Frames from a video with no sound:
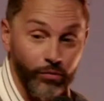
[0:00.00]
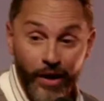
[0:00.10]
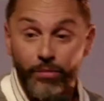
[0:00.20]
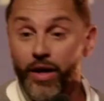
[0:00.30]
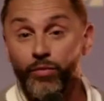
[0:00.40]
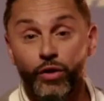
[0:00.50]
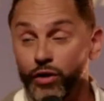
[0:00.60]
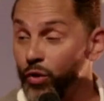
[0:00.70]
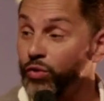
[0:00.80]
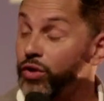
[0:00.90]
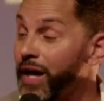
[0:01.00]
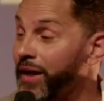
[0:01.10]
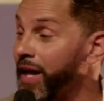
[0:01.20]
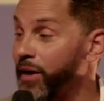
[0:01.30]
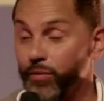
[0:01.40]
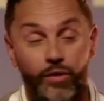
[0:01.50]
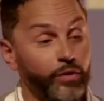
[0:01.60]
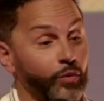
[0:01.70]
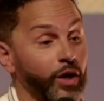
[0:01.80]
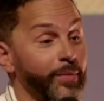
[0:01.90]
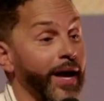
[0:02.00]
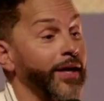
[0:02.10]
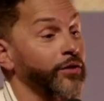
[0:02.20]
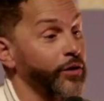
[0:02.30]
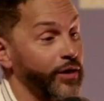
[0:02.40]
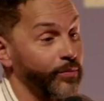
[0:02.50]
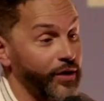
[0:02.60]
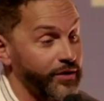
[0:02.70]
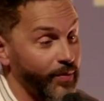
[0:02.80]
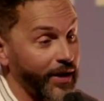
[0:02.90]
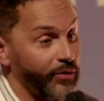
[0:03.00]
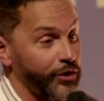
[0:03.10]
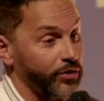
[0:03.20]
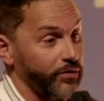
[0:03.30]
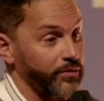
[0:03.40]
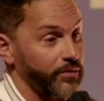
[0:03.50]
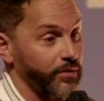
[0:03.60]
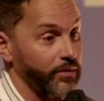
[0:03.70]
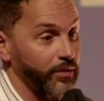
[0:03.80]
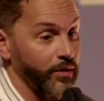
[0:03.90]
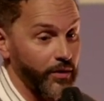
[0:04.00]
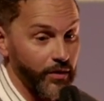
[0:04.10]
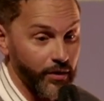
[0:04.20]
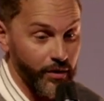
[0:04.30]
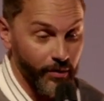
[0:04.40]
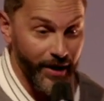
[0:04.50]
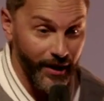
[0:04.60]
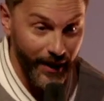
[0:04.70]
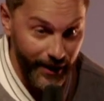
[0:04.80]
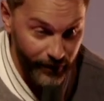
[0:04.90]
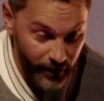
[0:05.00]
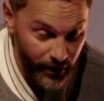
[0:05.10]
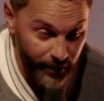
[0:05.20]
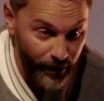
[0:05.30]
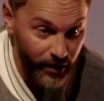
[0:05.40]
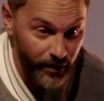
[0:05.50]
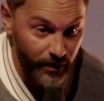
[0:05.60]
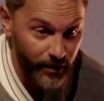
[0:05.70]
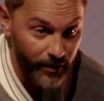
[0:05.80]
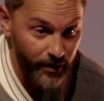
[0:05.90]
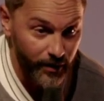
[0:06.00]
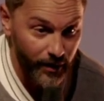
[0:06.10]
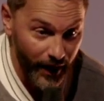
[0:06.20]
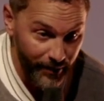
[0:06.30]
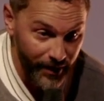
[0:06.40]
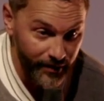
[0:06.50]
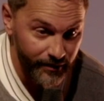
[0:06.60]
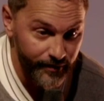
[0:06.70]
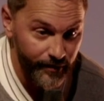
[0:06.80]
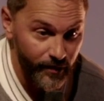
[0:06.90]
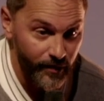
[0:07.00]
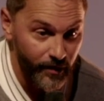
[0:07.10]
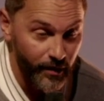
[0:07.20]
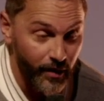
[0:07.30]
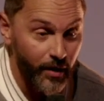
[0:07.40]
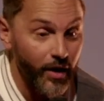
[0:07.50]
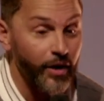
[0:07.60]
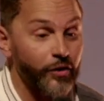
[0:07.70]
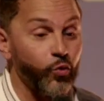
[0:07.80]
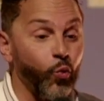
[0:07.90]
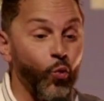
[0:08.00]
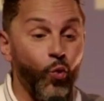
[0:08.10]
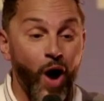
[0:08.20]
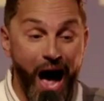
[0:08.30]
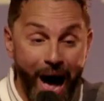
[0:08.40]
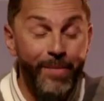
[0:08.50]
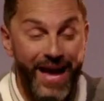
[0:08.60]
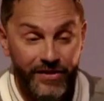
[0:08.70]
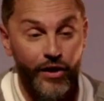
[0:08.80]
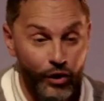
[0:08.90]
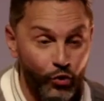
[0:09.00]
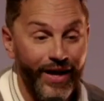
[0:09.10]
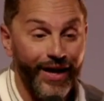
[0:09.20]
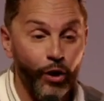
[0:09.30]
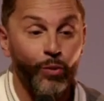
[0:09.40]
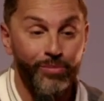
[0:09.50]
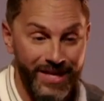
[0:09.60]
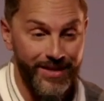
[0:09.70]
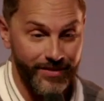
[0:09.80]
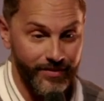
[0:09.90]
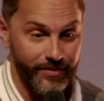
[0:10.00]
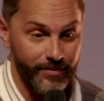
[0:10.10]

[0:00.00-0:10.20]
like, man, look, don't look like a lot of, come at 8:30 and bring somebody with you. Come at 11:30. Amen? Because I'm asking you to help me.